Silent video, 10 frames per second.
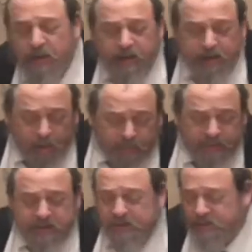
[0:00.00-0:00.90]
and
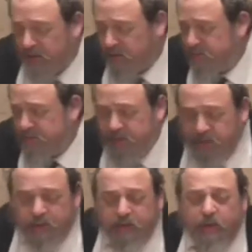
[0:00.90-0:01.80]
kofitz is zachrus, and I
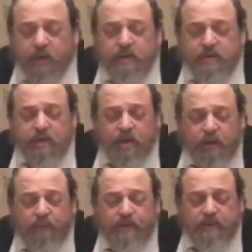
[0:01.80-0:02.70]
already know I can use a
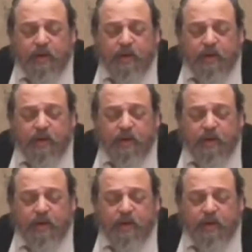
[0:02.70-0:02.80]
kofitz,